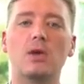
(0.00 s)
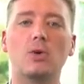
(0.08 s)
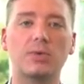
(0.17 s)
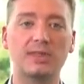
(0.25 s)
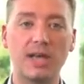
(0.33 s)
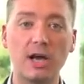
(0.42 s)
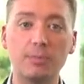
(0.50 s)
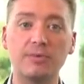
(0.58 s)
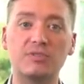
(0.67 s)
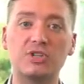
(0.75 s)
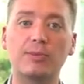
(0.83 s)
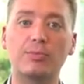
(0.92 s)
With the help
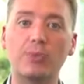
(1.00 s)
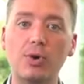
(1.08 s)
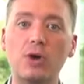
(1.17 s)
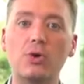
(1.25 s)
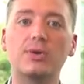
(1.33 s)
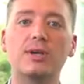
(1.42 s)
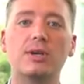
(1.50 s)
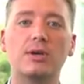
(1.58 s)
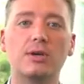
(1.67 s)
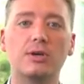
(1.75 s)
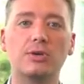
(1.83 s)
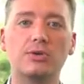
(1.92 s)
of Jim Rohn,
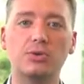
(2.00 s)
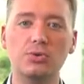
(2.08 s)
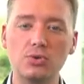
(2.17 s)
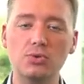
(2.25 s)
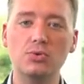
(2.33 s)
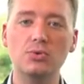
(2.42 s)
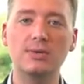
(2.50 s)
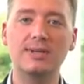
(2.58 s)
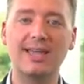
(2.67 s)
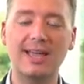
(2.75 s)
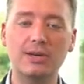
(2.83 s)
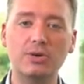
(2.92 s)
you
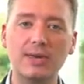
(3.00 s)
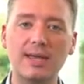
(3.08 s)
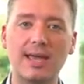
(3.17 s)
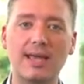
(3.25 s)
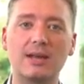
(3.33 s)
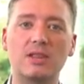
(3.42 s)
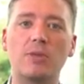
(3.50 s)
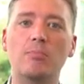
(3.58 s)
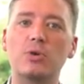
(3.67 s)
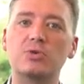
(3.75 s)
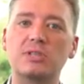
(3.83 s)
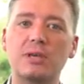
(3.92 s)
can create the
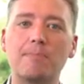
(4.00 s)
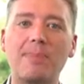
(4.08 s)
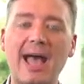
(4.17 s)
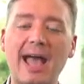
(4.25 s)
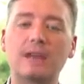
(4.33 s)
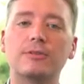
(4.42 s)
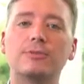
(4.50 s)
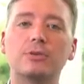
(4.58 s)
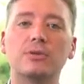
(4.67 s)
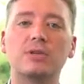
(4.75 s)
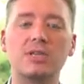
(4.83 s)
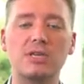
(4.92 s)
most
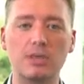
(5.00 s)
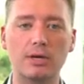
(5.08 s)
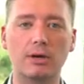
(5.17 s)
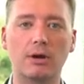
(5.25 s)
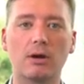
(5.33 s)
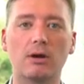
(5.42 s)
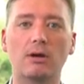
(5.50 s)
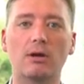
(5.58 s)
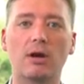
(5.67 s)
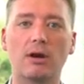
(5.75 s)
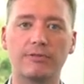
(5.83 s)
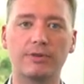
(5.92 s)
impactful year
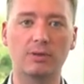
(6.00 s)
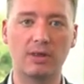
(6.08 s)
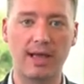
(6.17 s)
of your